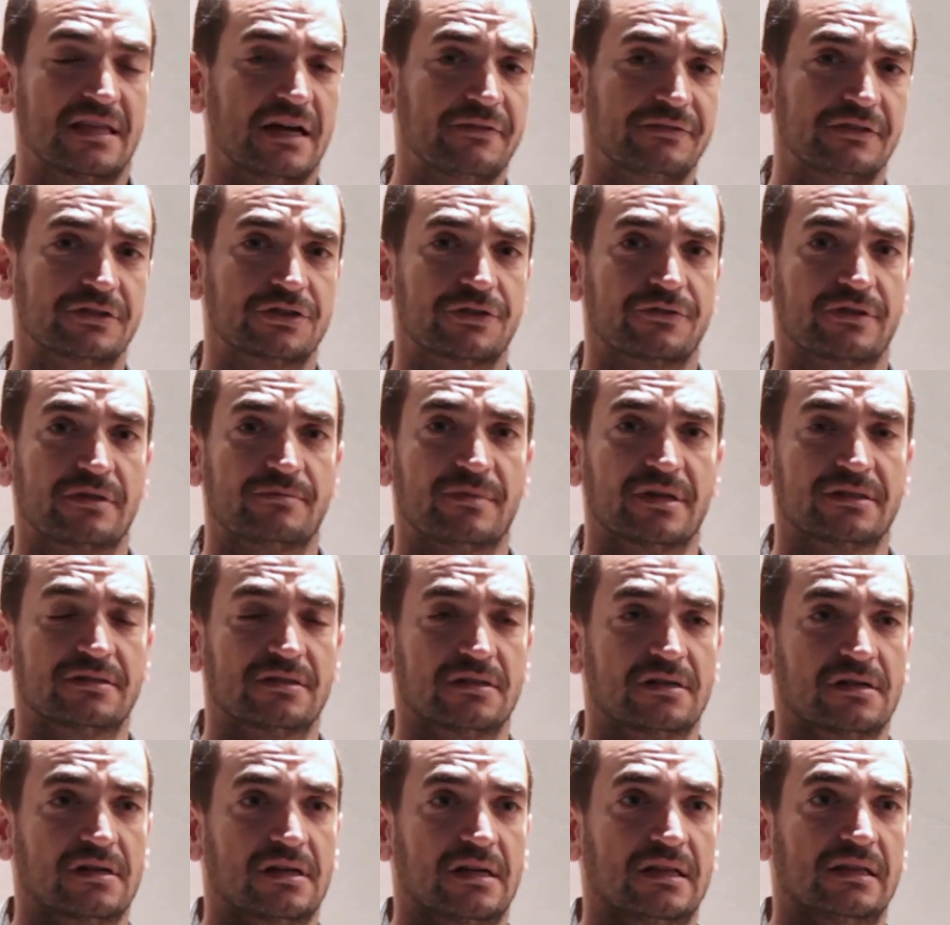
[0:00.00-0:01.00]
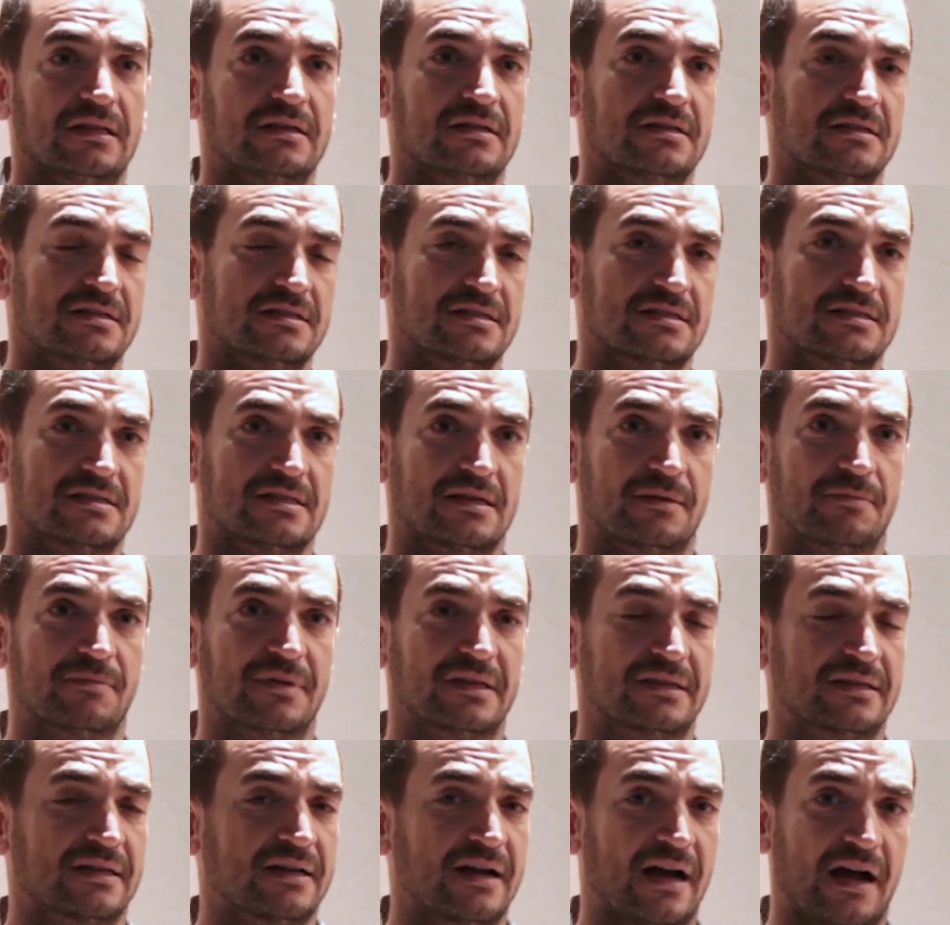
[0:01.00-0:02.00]
toughness of the material is a
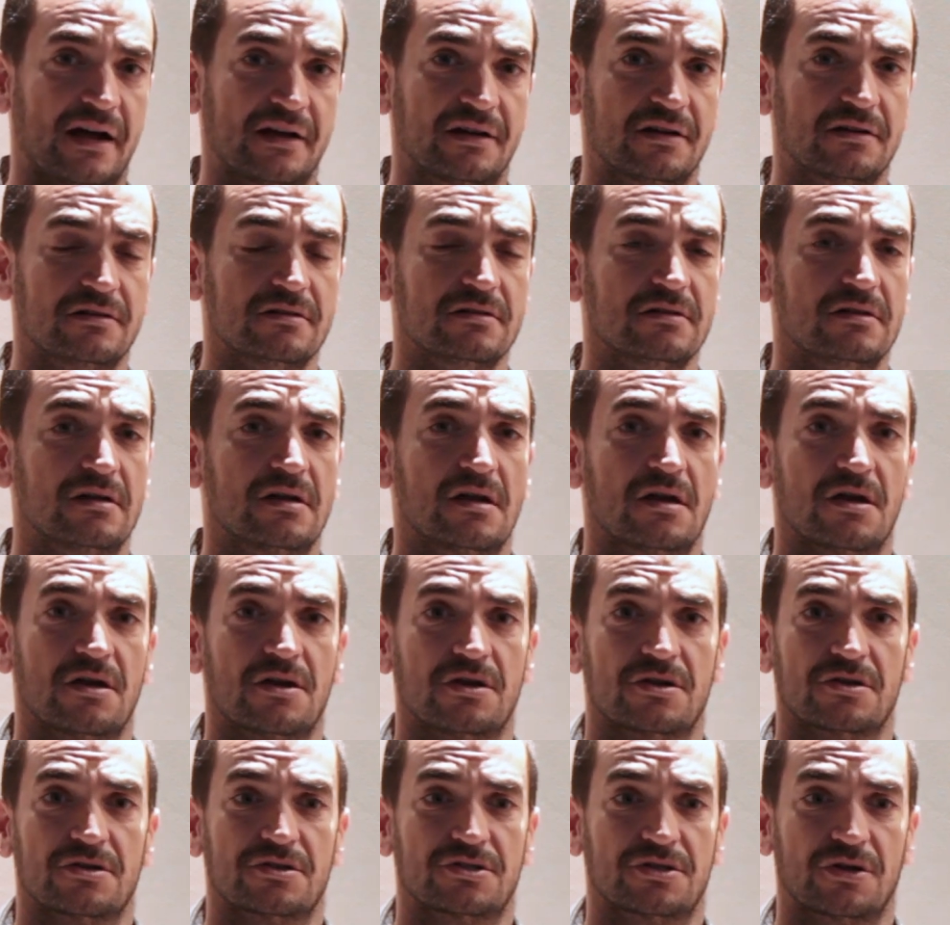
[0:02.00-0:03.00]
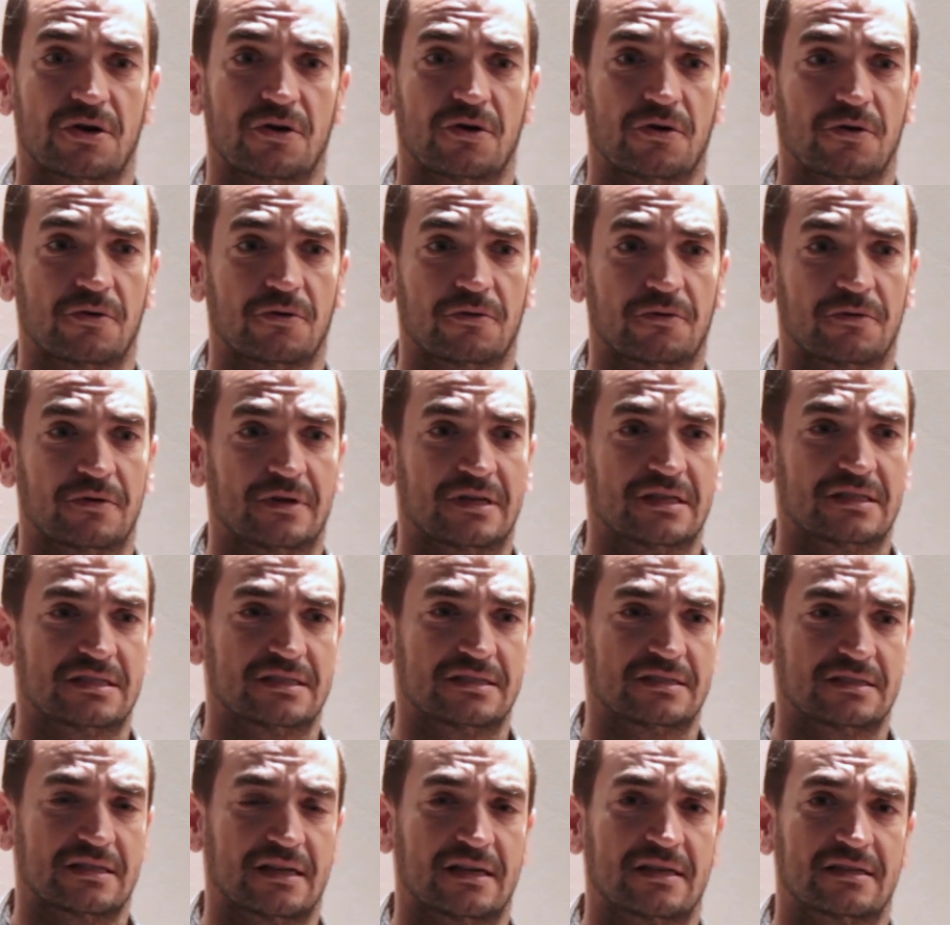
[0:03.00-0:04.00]
bit higher, so
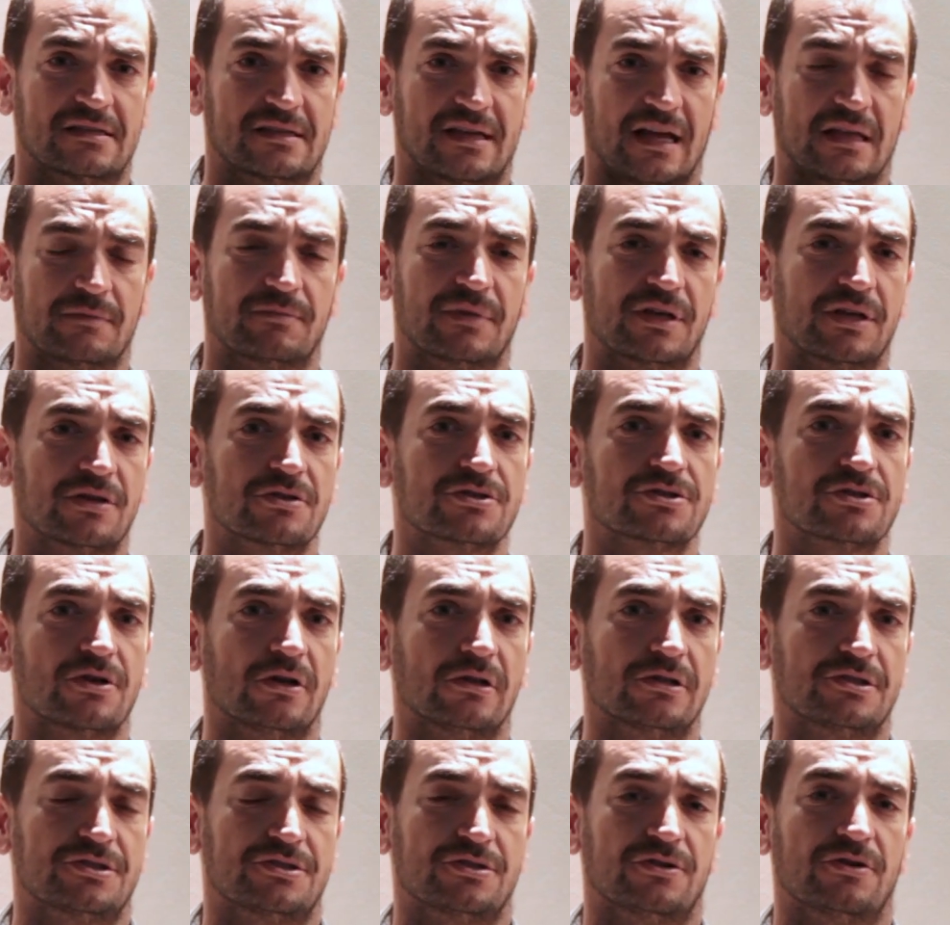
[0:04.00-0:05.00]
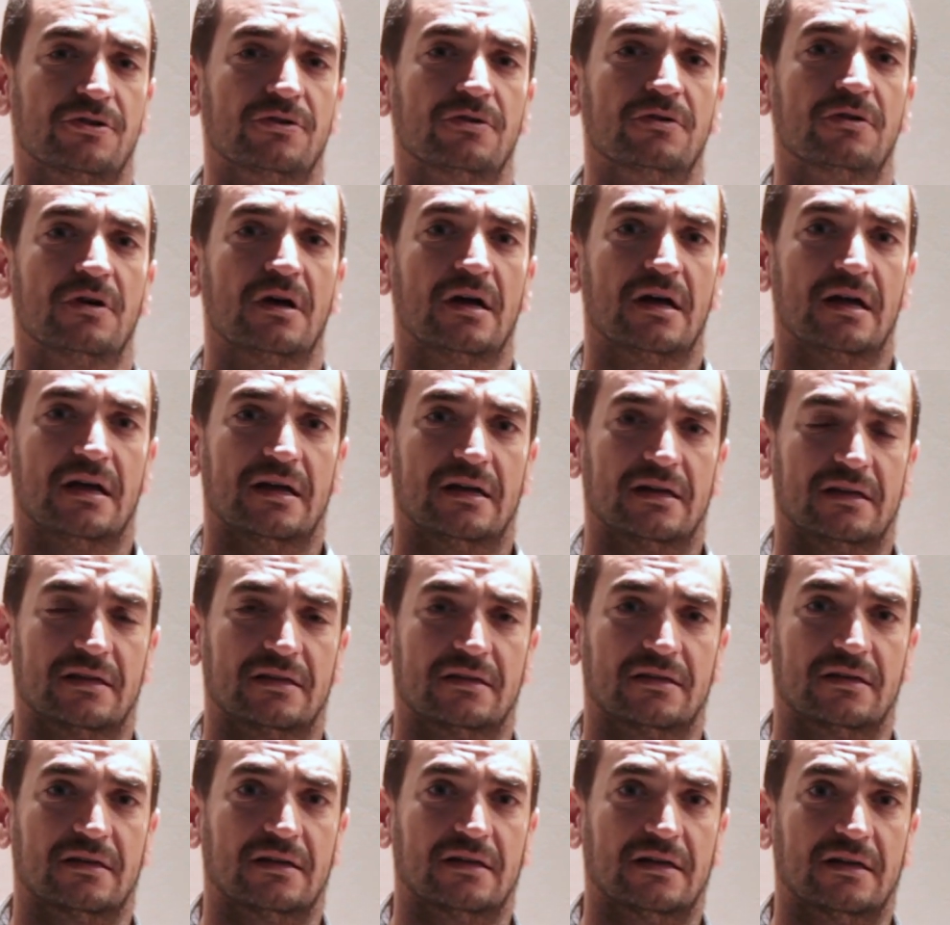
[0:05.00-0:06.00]
it can be used also
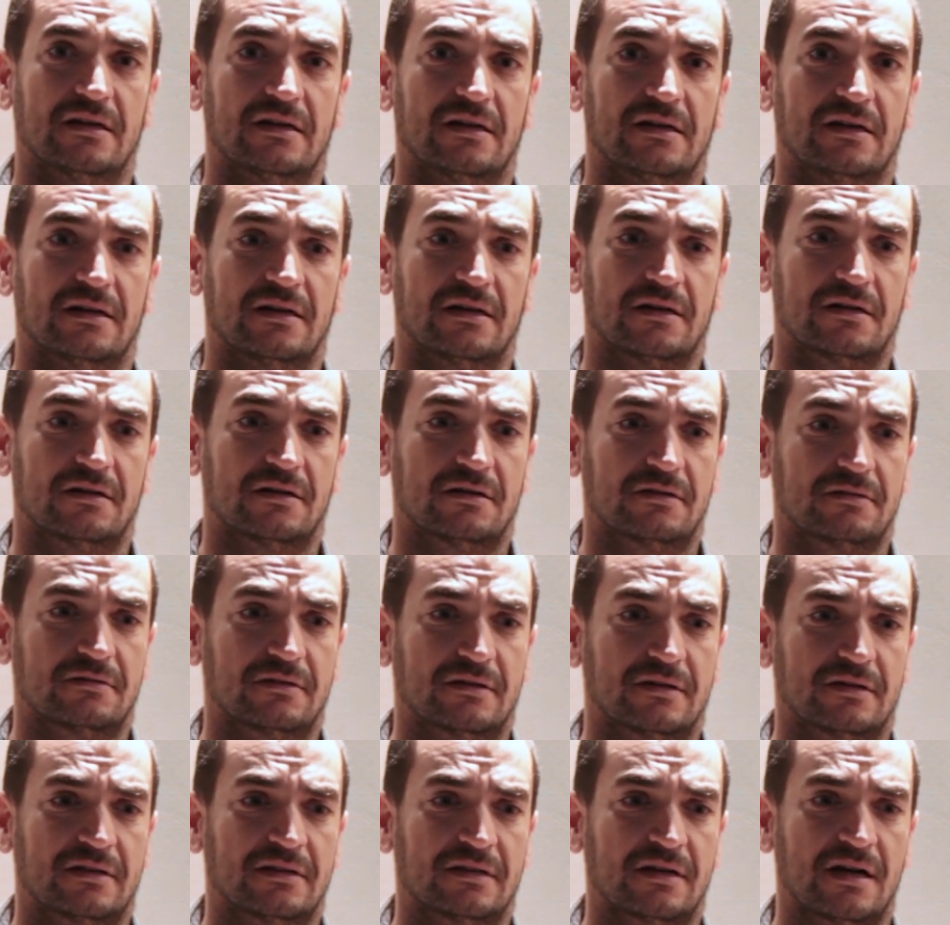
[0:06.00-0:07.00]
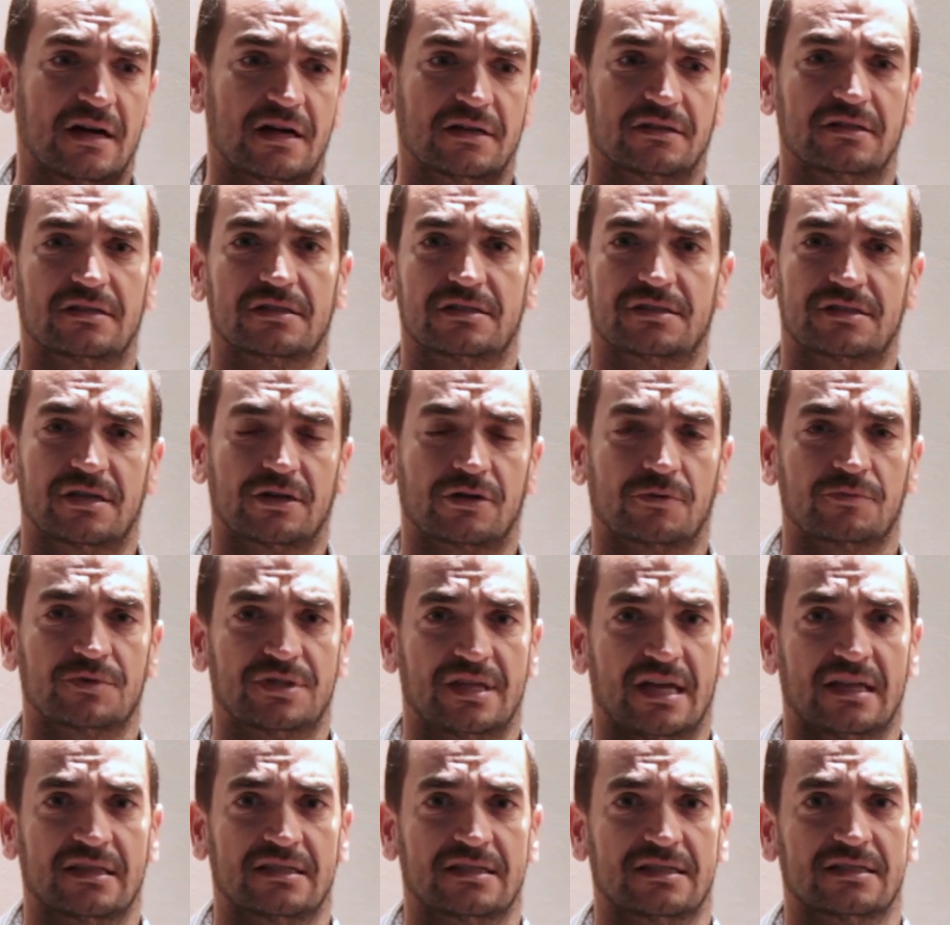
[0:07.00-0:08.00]
in harder
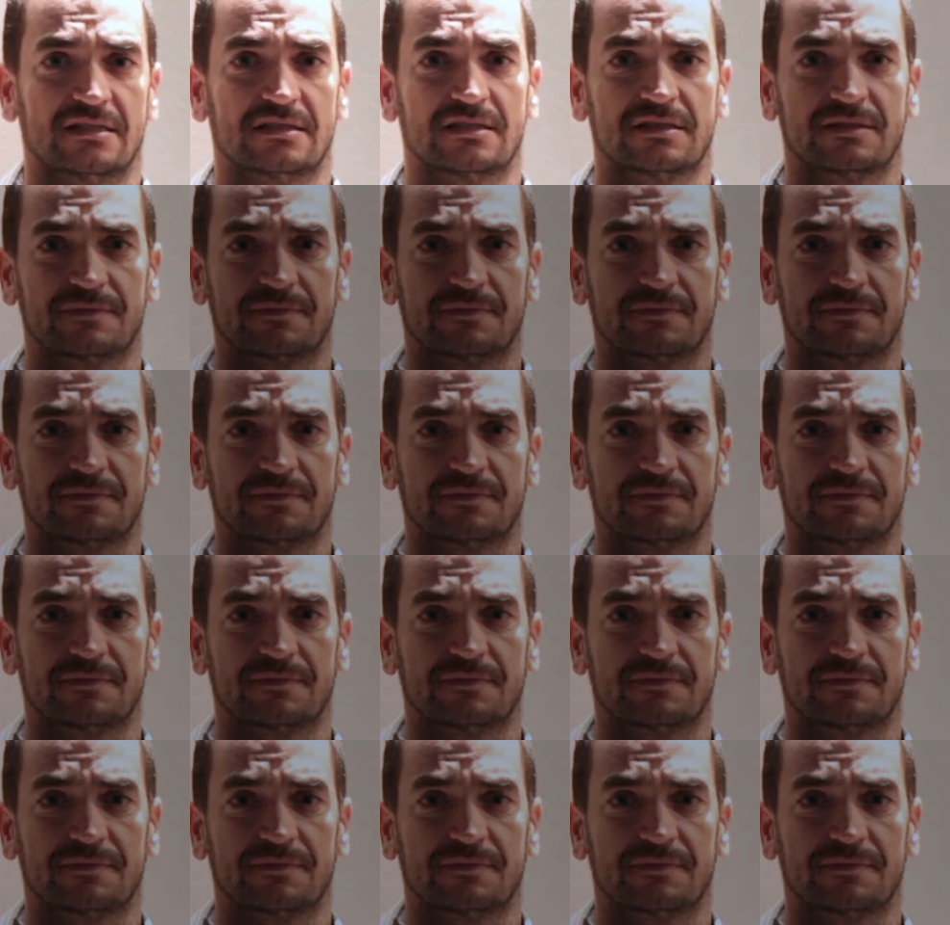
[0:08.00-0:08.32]
circumstances.